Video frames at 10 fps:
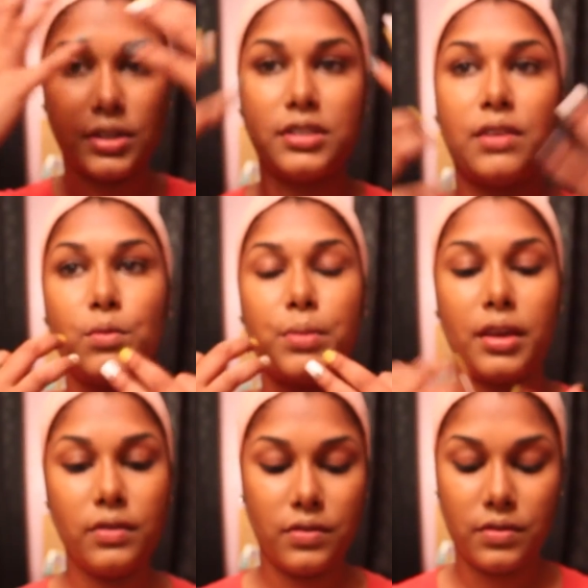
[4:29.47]
I just have a
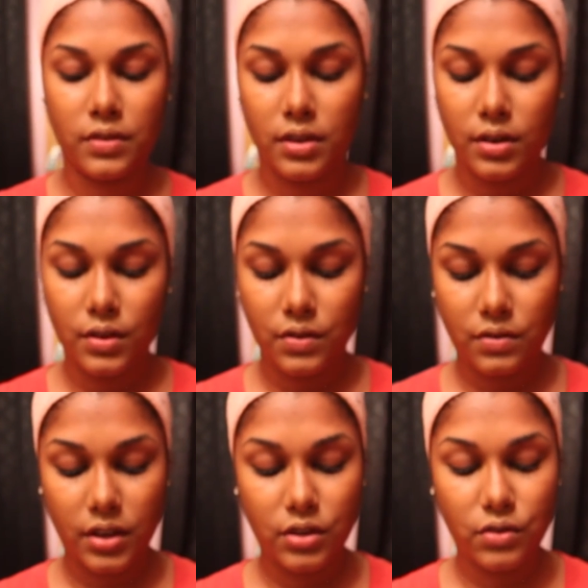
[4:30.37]
base,
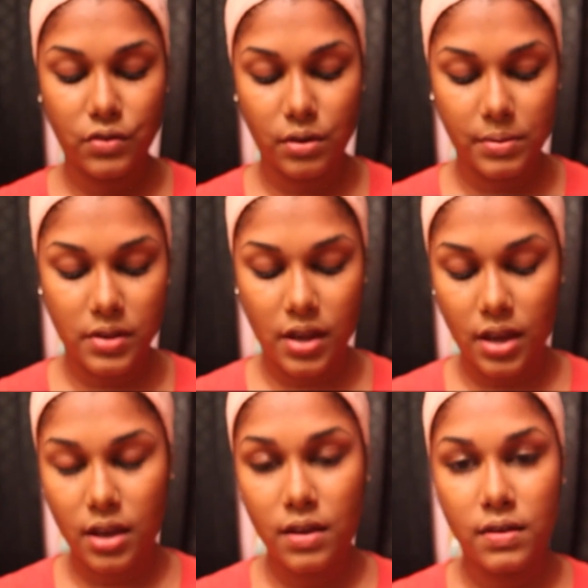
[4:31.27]
so I use Urban
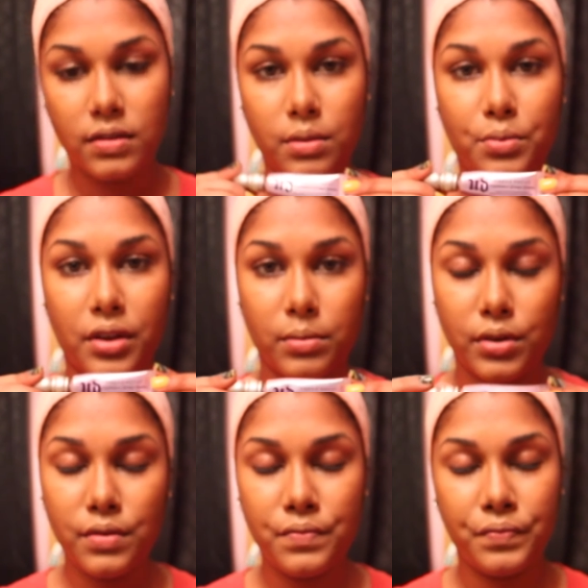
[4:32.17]
Decay, the
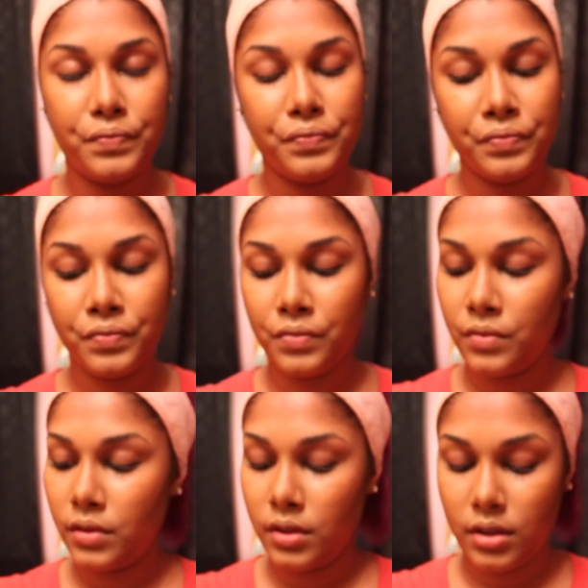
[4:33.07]
primer,
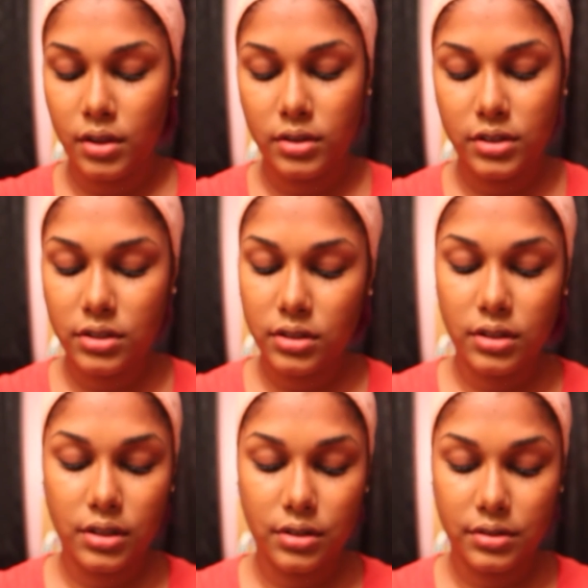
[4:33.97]
just a
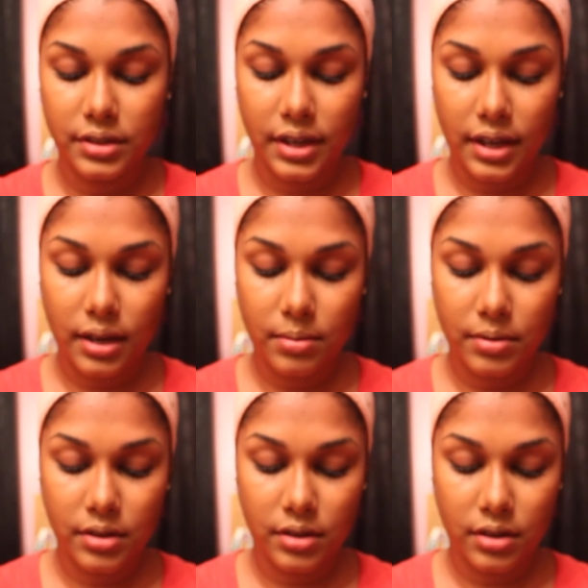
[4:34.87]
little
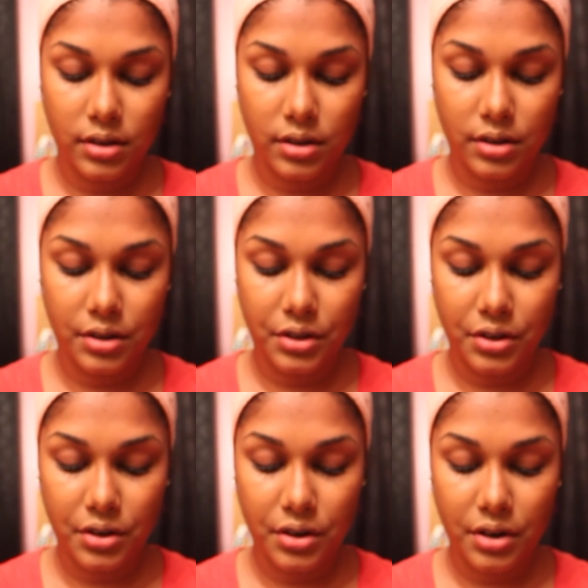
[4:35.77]
dab on
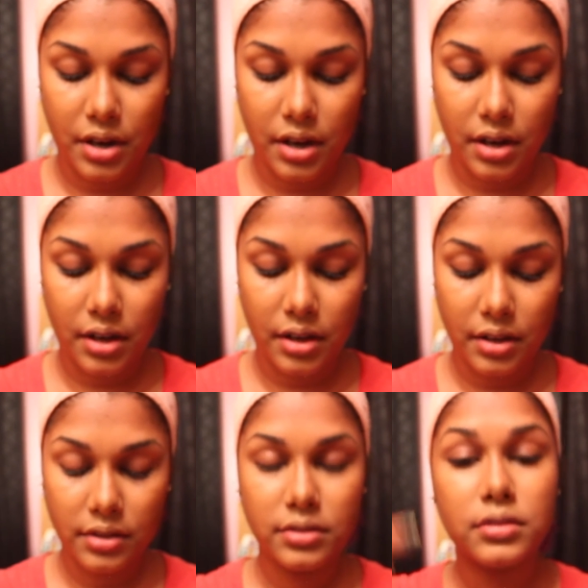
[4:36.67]
your
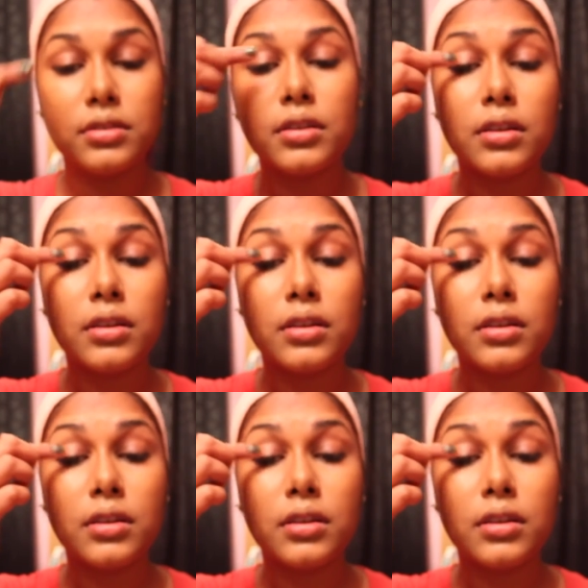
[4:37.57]
eyes.